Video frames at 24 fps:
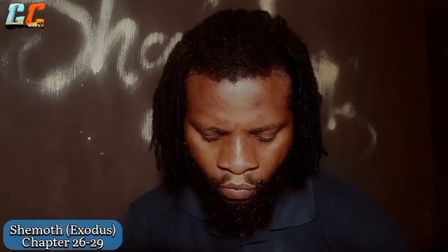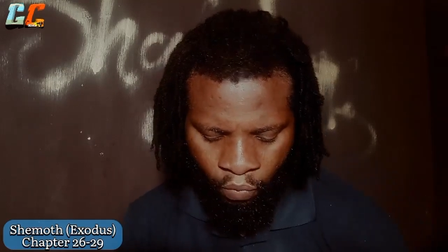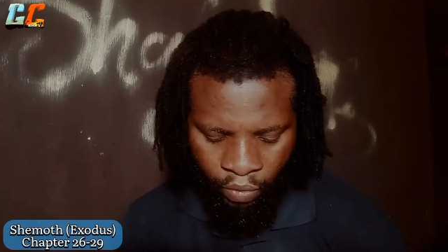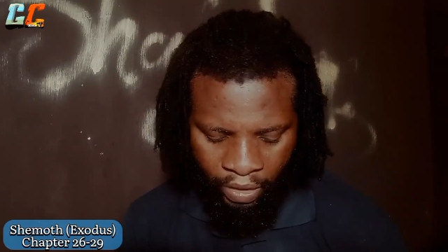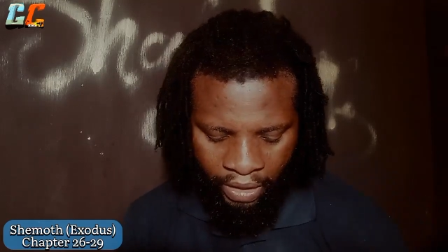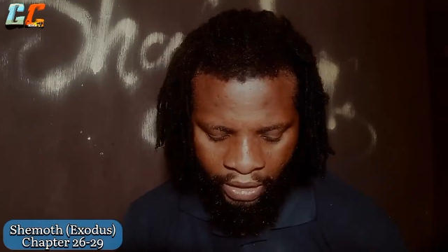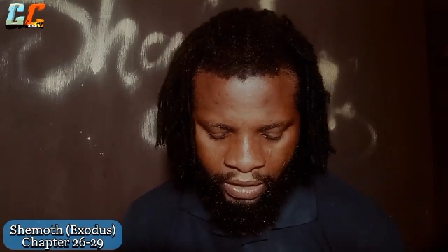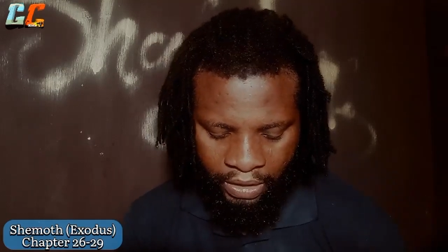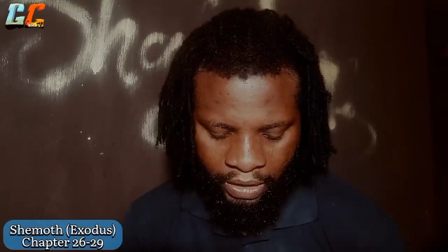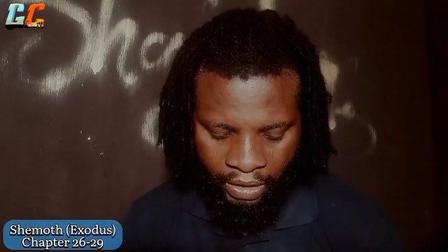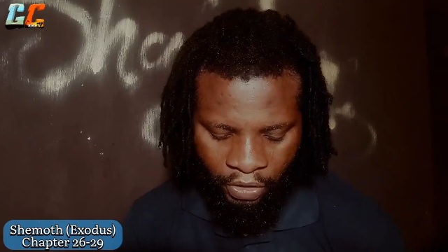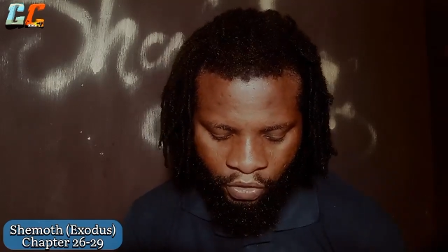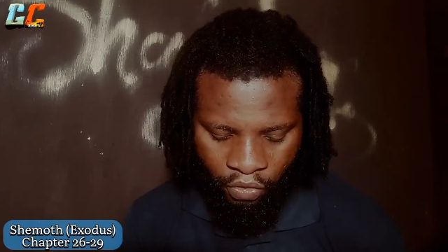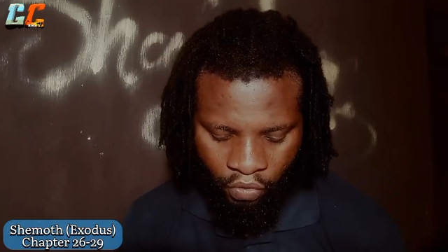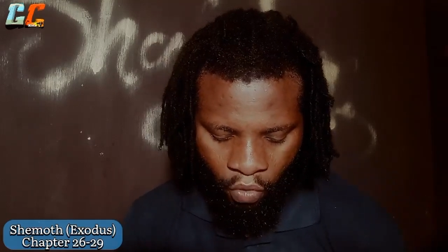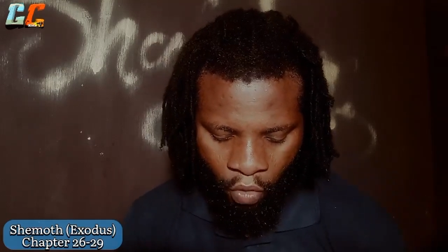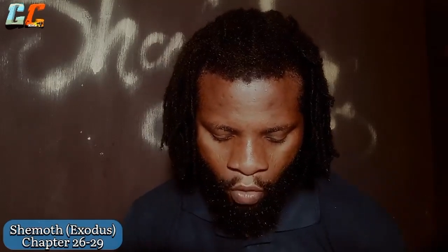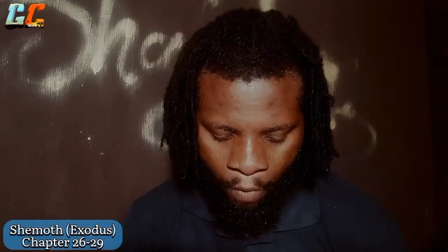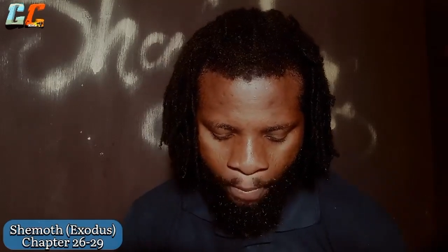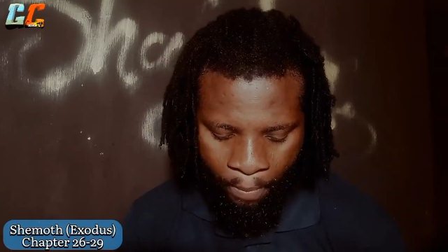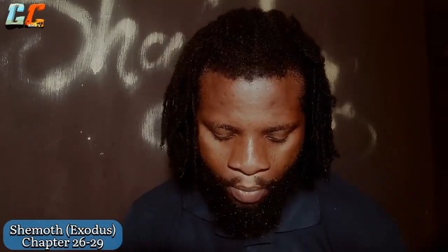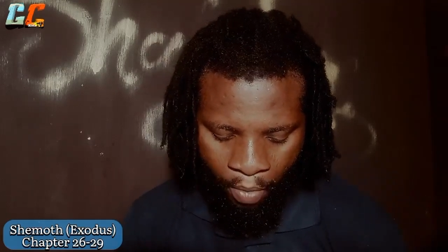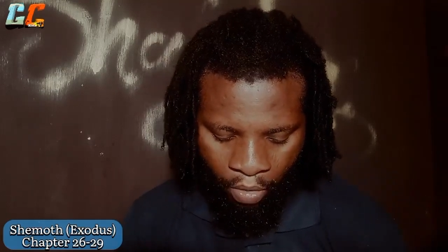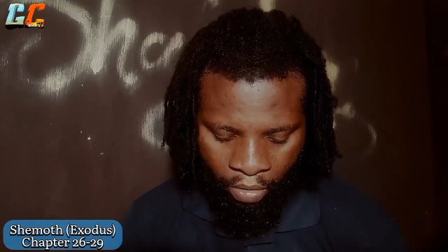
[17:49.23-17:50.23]
which is
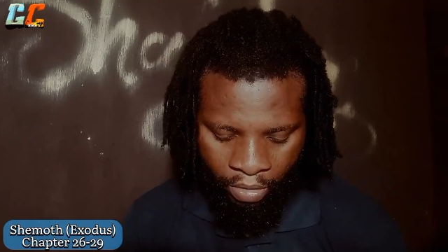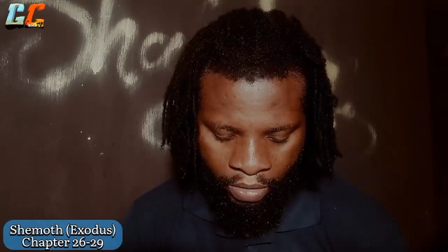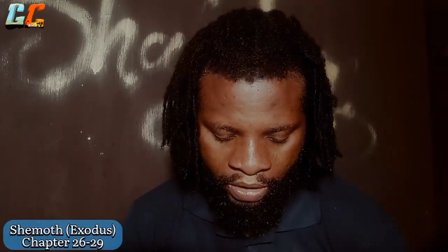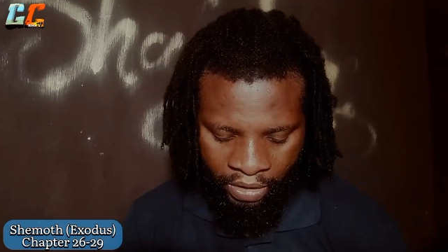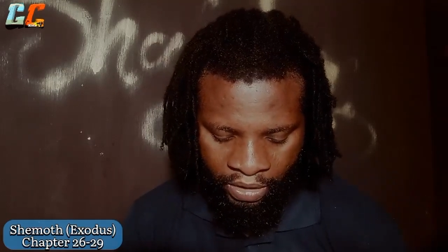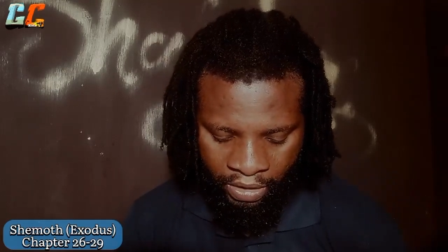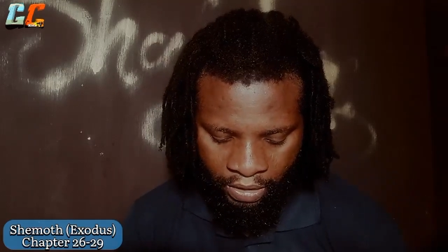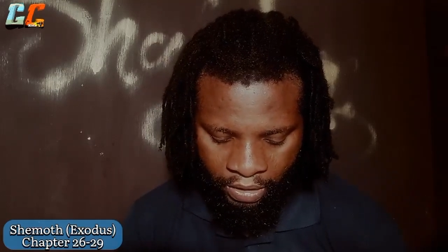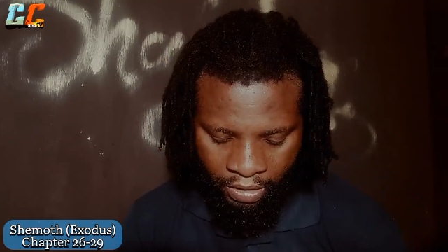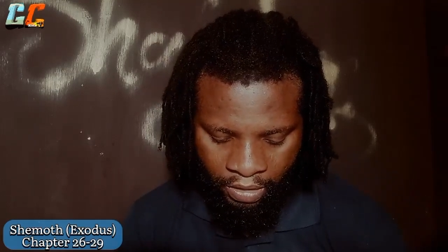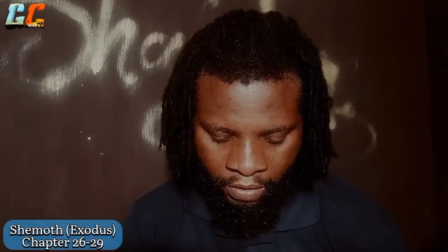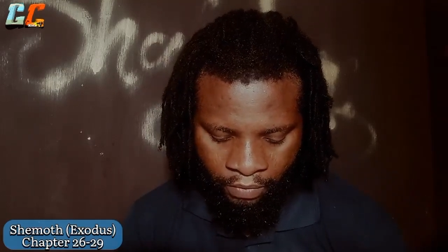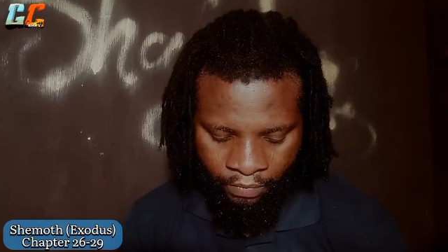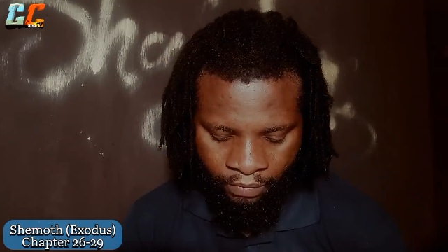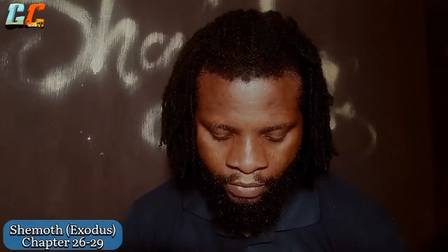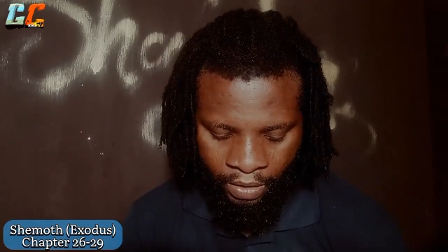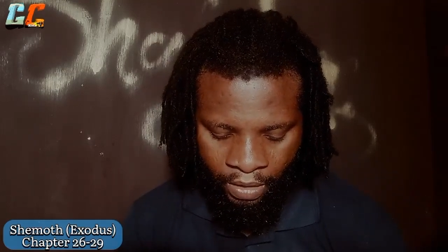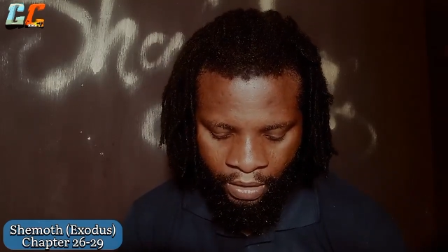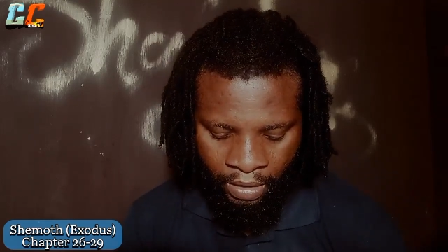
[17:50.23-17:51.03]
upon it